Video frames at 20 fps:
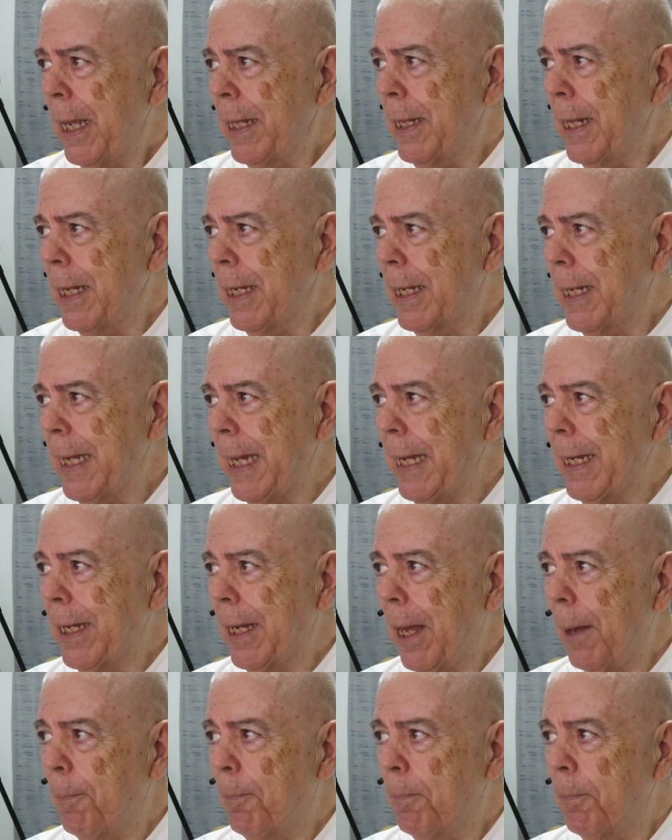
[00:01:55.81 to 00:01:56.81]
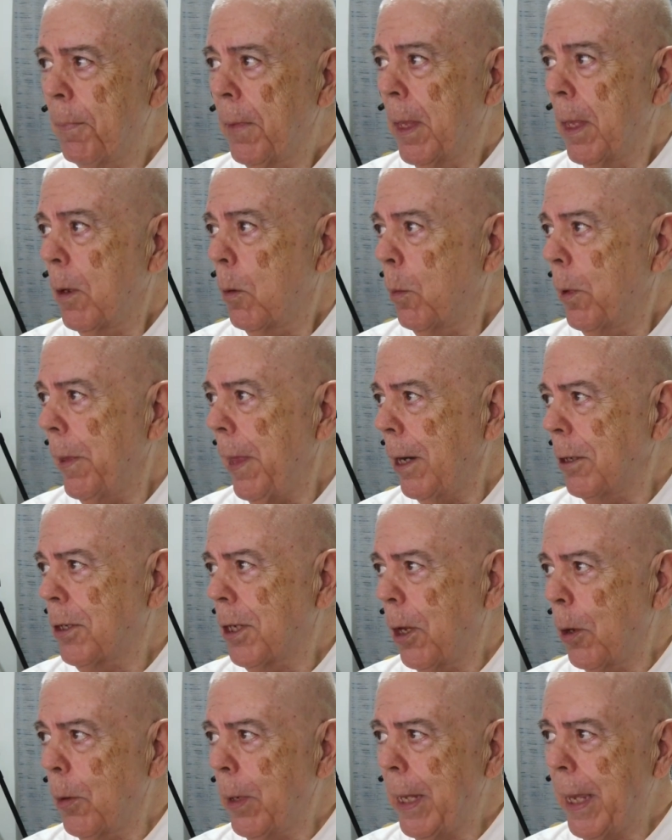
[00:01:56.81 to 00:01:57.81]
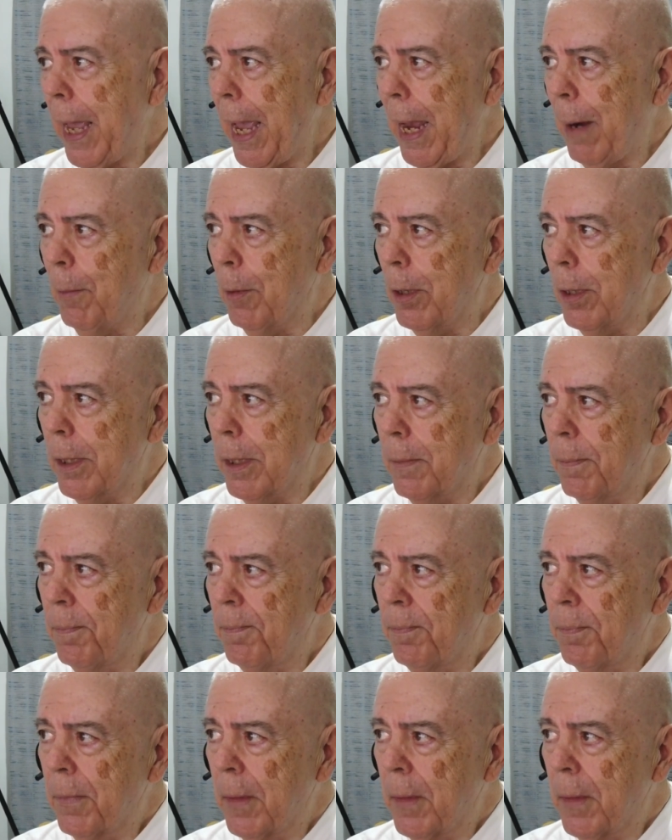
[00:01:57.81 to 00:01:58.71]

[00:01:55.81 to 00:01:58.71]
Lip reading: and then synced up with our Sony cameras.